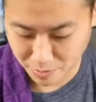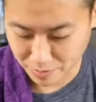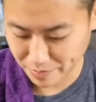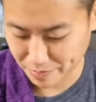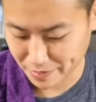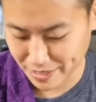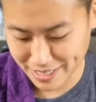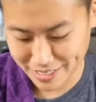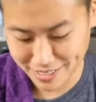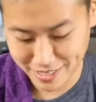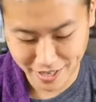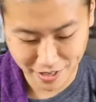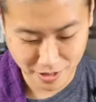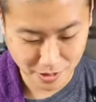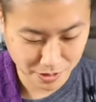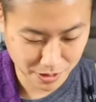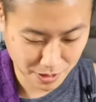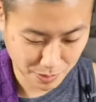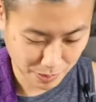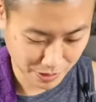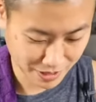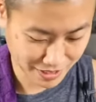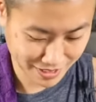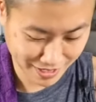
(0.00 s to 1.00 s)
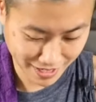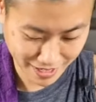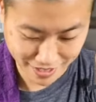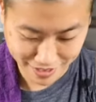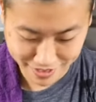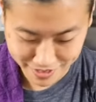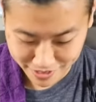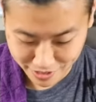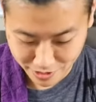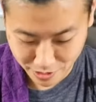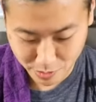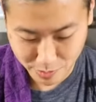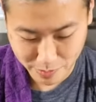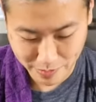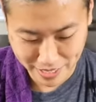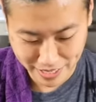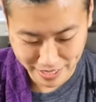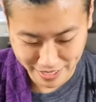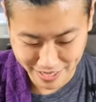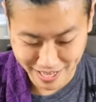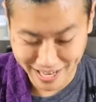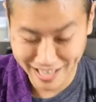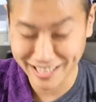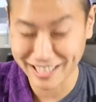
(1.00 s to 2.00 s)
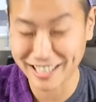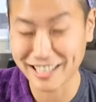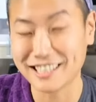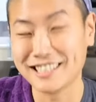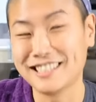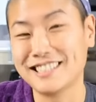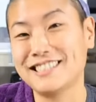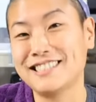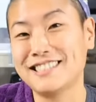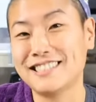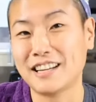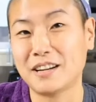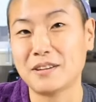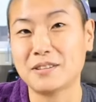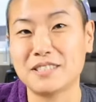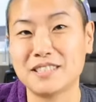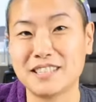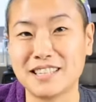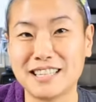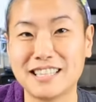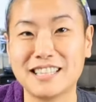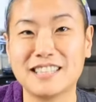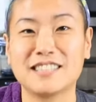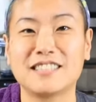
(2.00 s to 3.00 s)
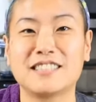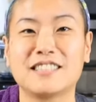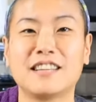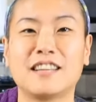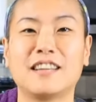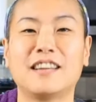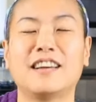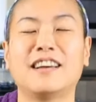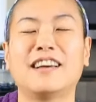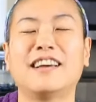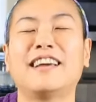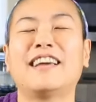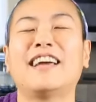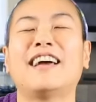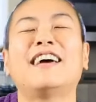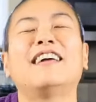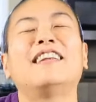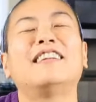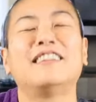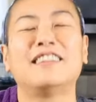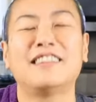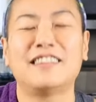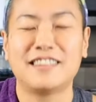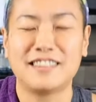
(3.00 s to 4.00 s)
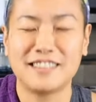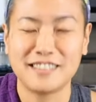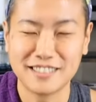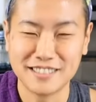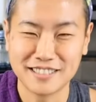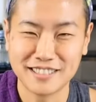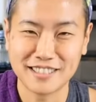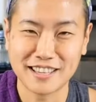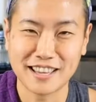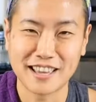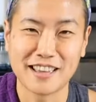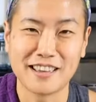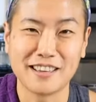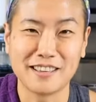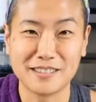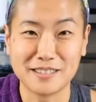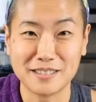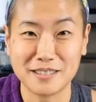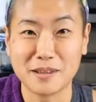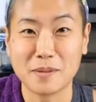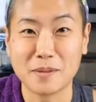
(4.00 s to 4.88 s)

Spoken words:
My dad only puts like a little bit. I like to douse it because, again, scallions,